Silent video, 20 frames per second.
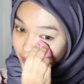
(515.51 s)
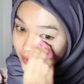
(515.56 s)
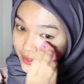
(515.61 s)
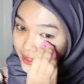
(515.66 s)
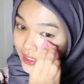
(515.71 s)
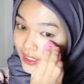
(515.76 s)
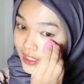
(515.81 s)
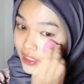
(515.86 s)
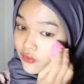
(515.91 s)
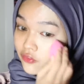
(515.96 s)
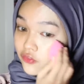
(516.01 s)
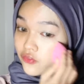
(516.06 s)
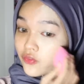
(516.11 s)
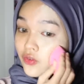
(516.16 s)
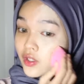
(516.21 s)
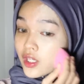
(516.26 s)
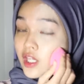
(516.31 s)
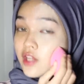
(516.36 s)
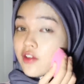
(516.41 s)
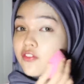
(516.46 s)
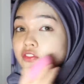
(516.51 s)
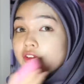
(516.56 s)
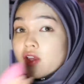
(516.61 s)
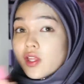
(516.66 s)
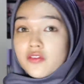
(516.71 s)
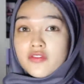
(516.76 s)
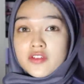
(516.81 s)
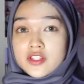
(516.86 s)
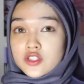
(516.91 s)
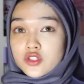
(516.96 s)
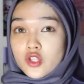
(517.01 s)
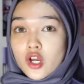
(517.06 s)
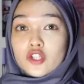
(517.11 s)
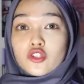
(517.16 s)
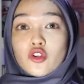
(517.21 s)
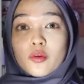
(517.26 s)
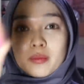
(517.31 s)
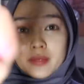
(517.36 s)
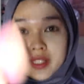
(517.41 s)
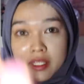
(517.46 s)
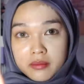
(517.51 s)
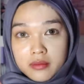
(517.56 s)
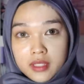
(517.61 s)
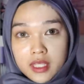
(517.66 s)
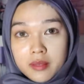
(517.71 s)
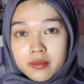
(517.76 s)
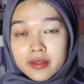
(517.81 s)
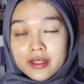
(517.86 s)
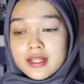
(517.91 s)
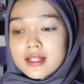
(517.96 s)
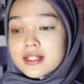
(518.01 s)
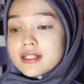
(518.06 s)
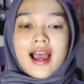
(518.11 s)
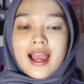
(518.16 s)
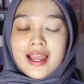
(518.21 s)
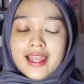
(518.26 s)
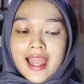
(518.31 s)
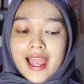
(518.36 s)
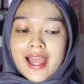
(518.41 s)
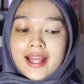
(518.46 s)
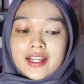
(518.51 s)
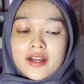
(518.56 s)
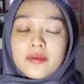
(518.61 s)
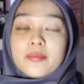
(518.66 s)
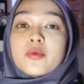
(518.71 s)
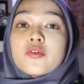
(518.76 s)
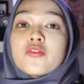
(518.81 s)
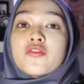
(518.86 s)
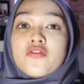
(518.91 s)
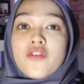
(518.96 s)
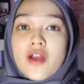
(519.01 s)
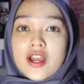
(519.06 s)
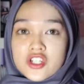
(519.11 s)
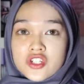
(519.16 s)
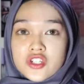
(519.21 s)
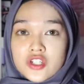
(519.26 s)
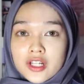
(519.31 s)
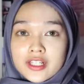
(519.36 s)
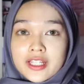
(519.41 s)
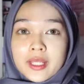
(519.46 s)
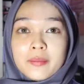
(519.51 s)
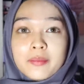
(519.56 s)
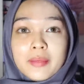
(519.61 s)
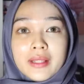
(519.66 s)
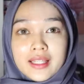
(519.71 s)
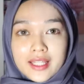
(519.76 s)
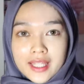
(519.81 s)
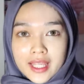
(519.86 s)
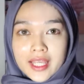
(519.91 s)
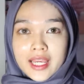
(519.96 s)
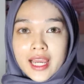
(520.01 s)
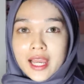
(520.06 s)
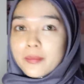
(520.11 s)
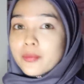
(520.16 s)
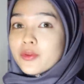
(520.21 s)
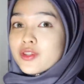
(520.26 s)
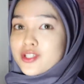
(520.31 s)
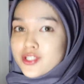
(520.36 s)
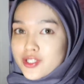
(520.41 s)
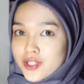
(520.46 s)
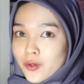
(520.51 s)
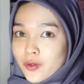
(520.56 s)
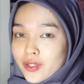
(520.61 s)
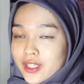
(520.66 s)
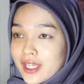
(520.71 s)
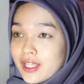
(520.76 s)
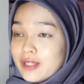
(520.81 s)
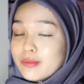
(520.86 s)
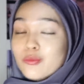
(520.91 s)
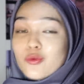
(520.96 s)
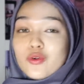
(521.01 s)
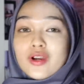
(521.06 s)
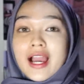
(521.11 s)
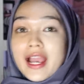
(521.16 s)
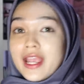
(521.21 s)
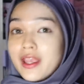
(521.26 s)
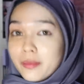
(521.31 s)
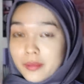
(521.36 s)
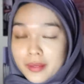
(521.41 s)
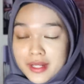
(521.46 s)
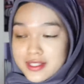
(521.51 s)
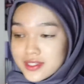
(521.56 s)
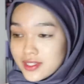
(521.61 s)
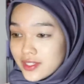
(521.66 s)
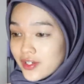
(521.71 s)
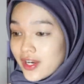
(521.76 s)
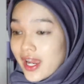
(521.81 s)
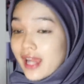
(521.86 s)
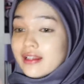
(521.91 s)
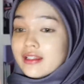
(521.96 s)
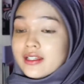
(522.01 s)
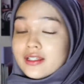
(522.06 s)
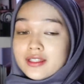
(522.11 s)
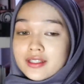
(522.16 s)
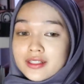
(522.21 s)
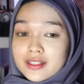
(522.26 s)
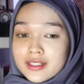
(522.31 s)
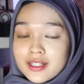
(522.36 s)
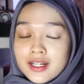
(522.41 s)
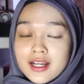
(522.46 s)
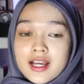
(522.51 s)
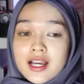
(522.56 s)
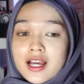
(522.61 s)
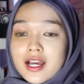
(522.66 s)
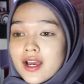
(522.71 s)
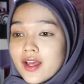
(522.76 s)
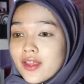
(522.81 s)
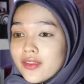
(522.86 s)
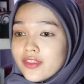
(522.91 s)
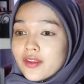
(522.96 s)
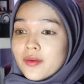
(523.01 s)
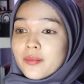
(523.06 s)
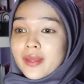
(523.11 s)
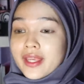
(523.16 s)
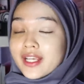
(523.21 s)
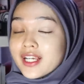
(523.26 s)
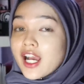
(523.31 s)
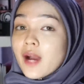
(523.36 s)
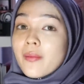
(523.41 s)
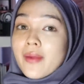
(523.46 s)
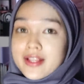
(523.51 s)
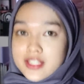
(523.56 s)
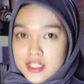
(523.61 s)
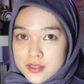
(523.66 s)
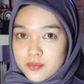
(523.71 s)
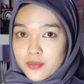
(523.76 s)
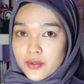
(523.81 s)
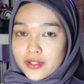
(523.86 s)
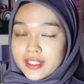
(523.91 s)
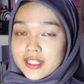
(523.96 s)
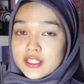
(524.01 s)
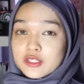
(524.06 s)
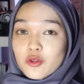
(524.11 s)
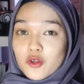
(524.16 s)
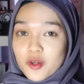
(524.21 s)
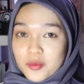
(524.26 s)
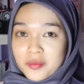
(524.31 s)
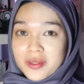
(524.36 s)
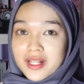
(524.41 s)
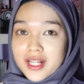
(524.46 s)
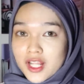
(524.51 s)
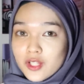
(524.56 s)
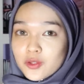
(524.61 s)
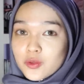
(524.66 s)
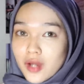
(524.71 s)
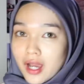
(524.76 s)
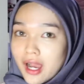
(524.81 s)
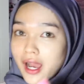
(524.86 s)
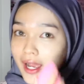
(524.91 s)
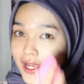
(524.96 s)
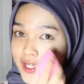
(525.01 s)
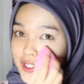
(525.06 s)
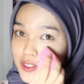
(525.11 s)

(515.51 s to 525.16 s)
Okay, if it's not, don't blame me, because I had a professional yang pilih I punya shade, okay? Bukan I yang pilih sendiri, ada the makeup expert yang tolong pilih untuk I.